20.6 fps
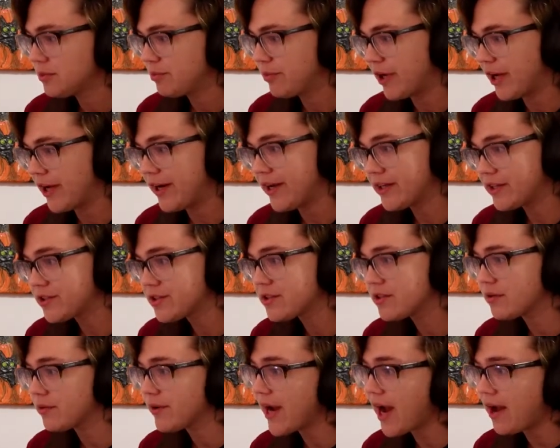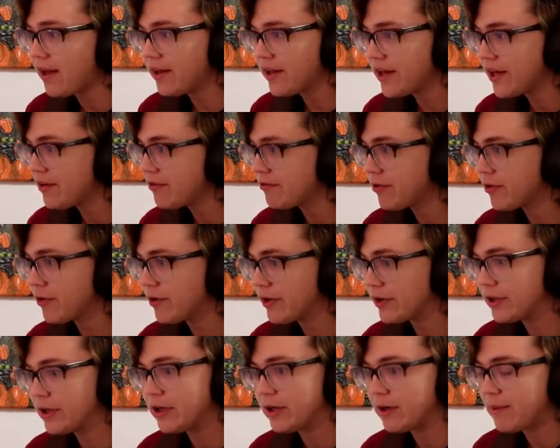But it's the reality
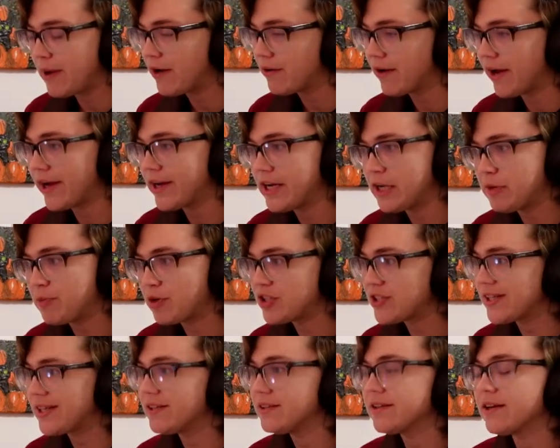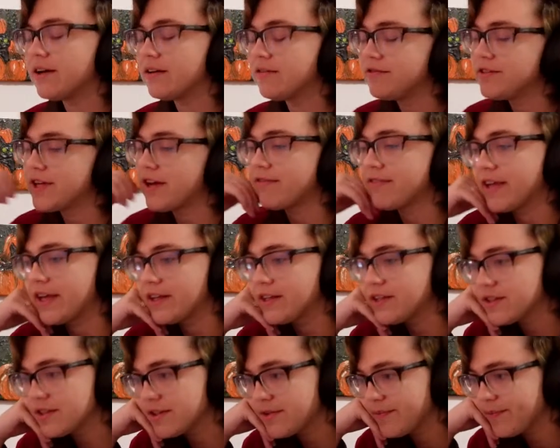for about 90% of deaf
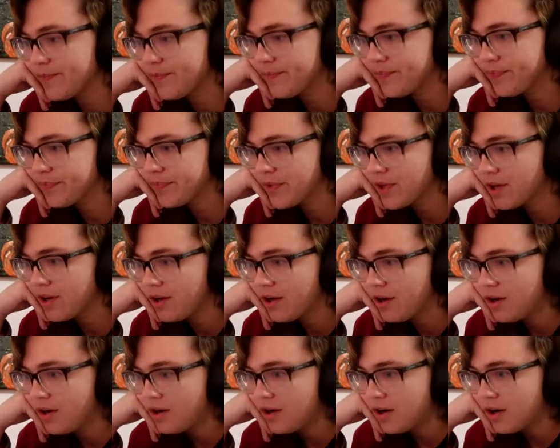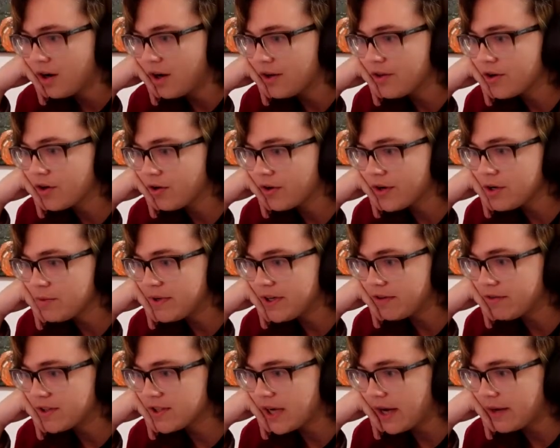kids. Are there going to be
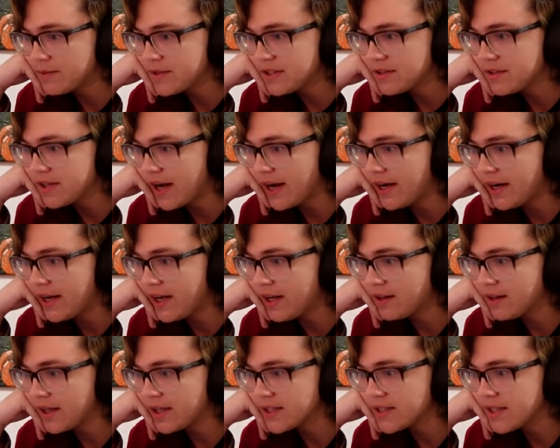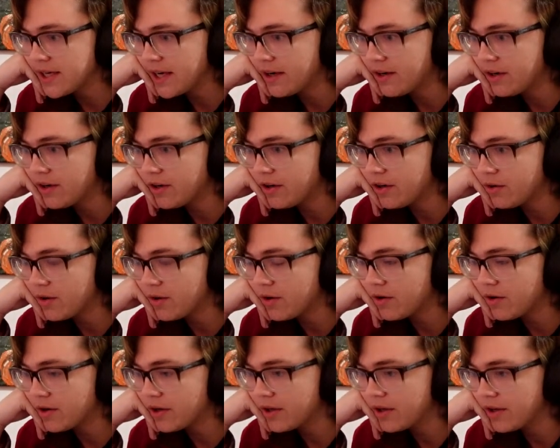different types of signing, like standard,
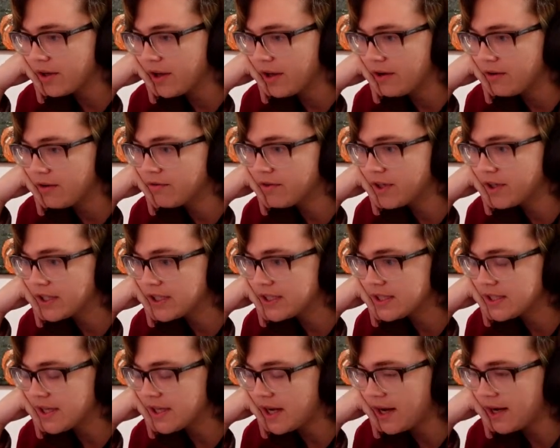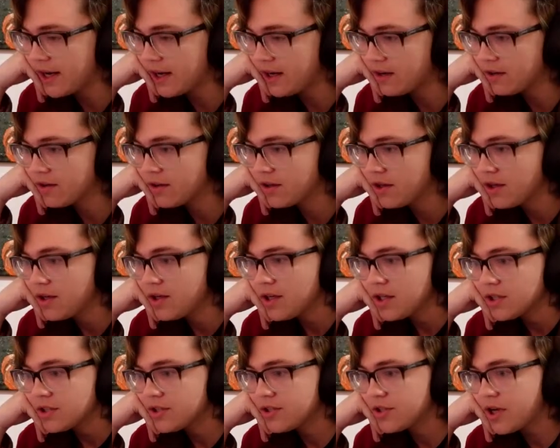heroic, and villain signing?
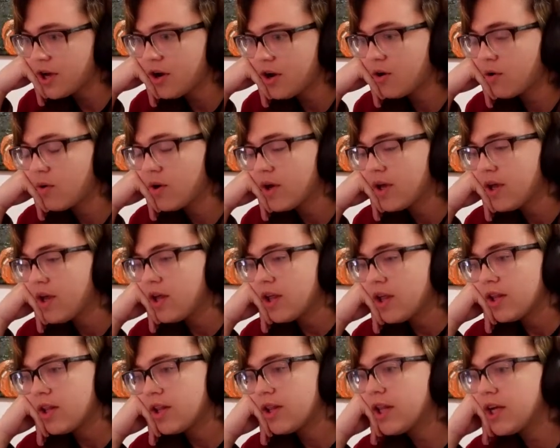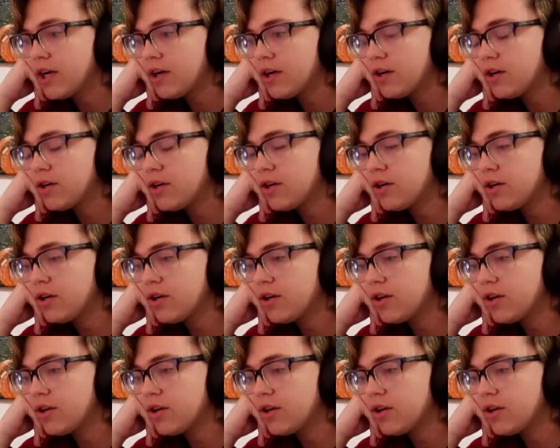So there,